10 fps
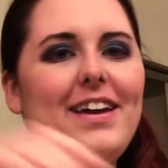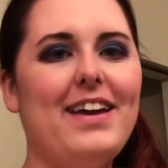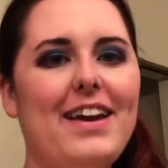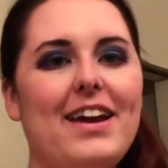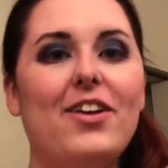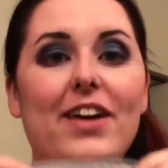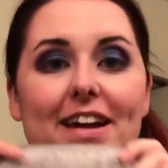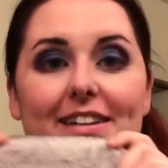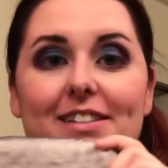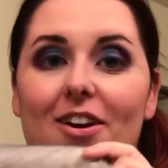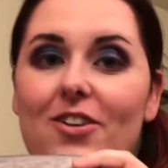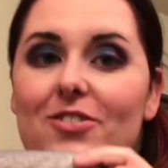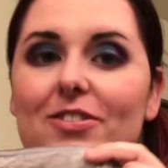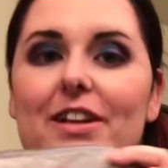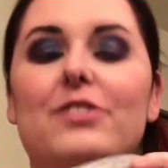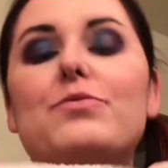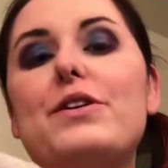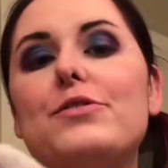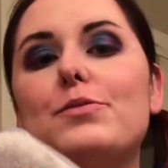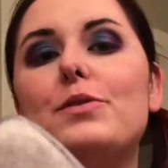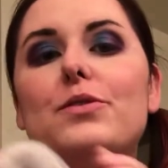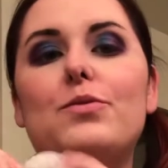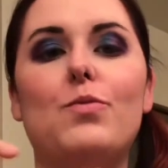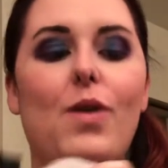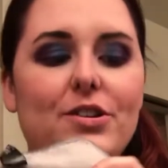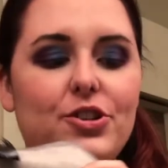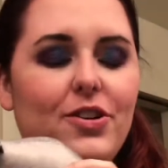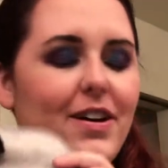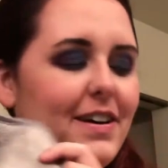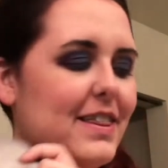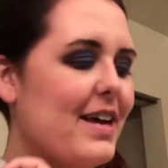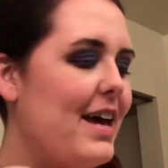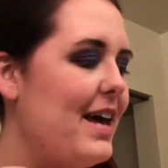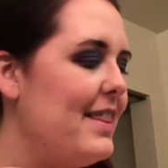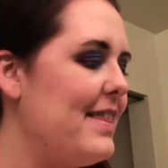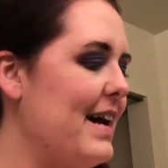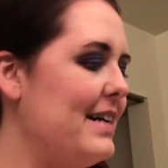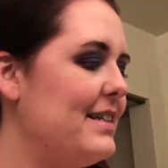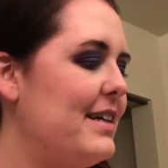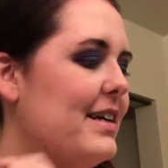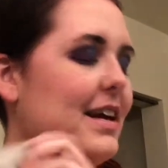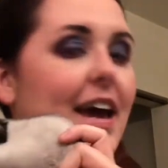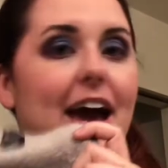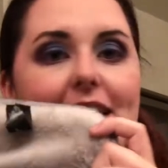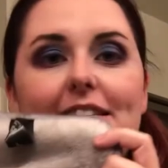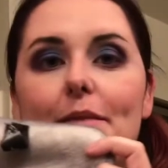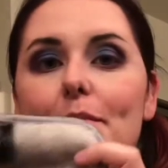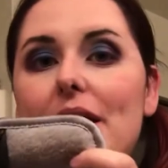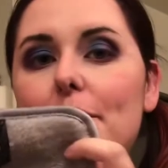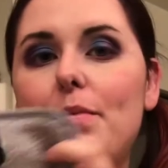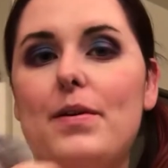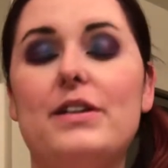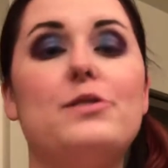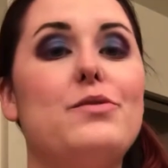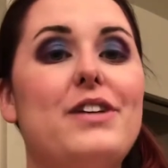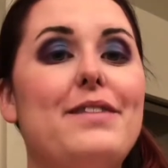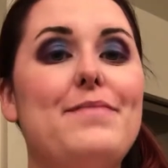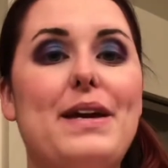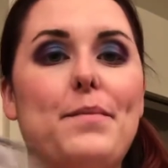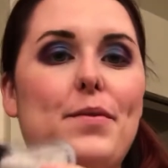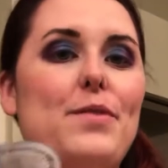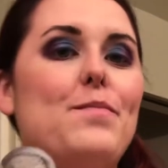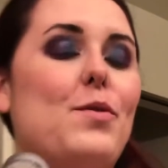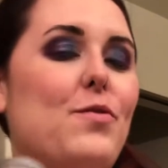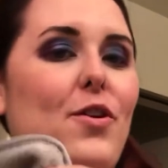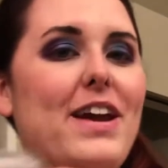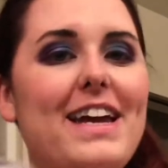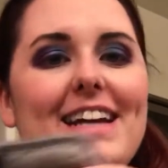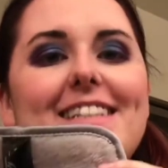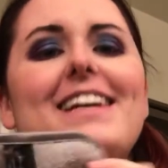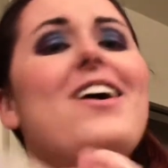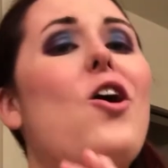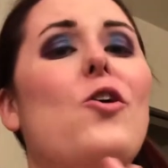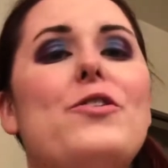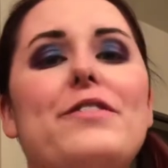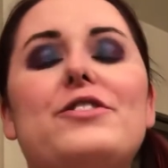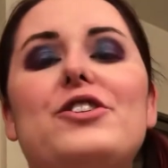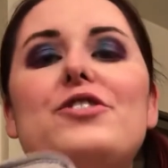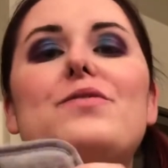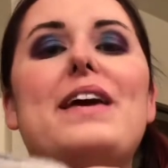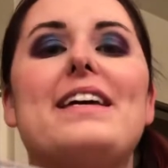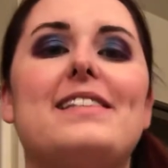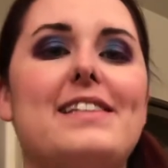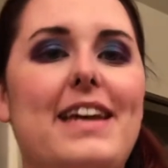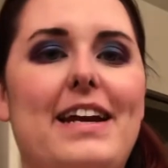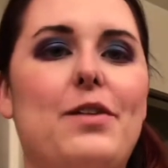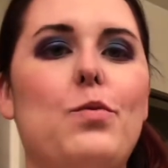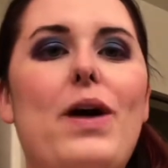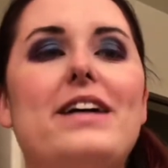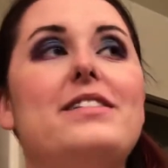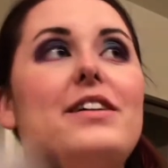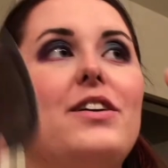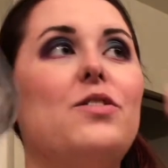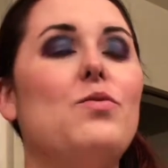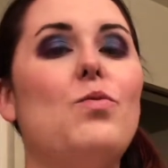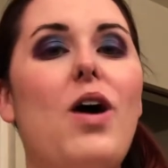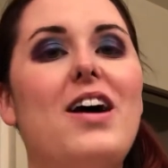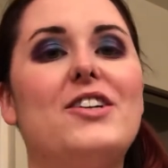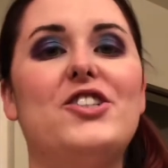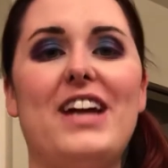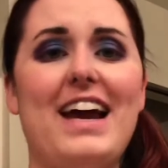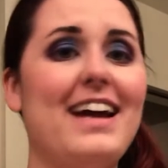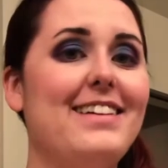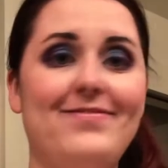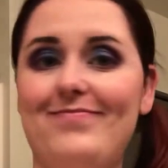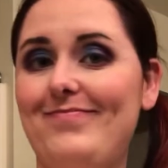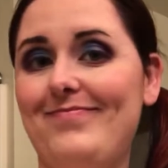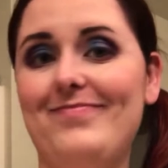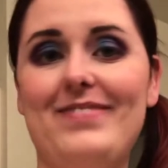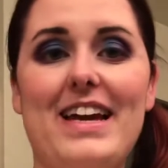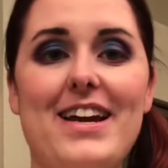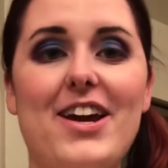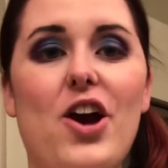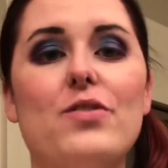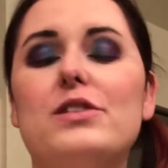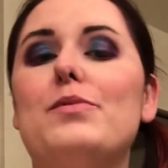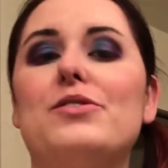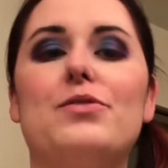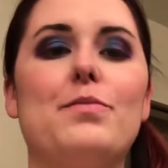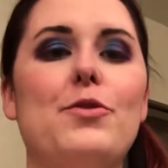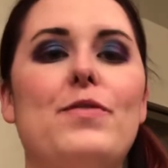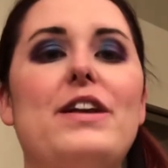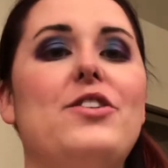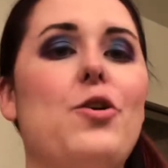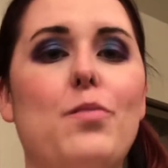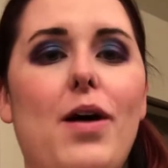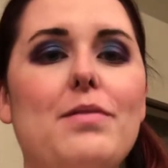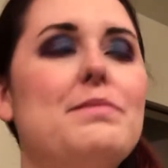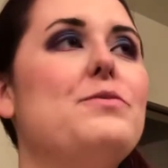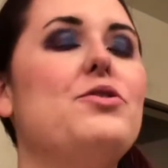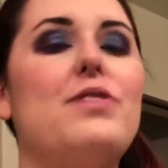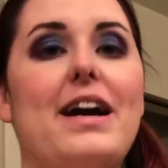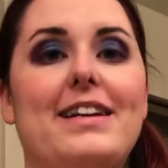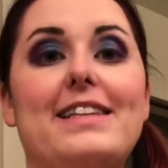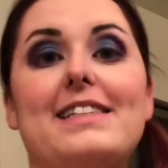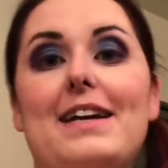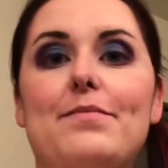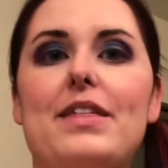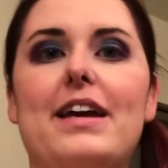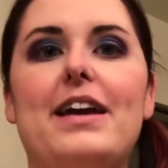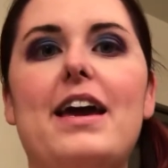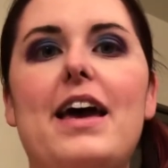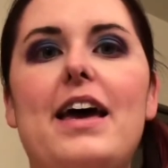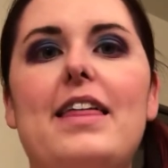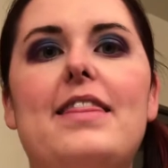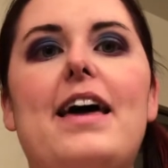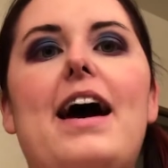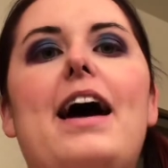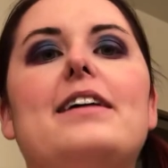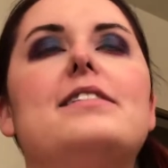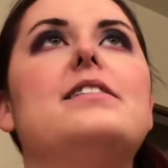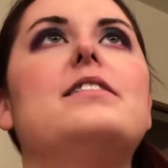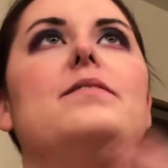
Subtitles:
here is our little reusable washcloth that has makeup. It's supposed to have makeup remover in it. All you have to do is get it wet, wash, and there you go. It's supposed to remove it, no problem. Do kind of the same thing that